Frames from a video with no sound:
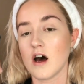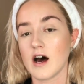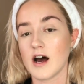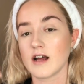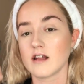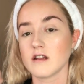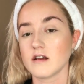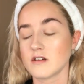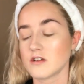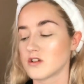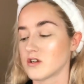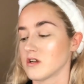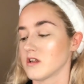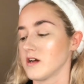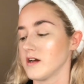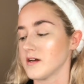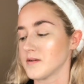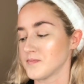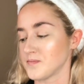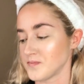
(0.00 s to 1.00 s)
I
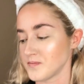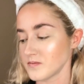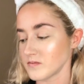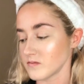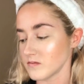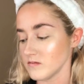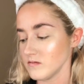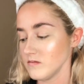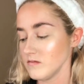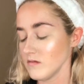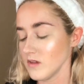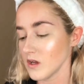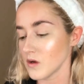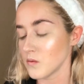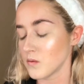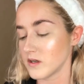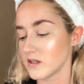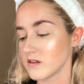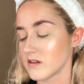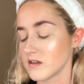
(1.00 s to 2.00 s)
literally,
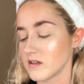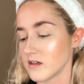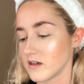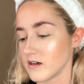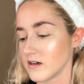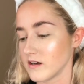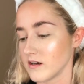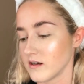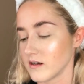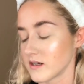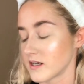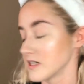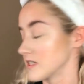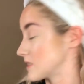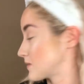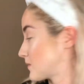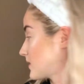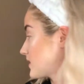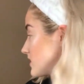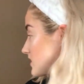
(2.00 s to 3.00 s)
when the
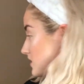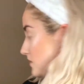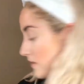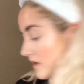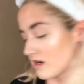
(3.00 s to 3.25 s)
conspiracy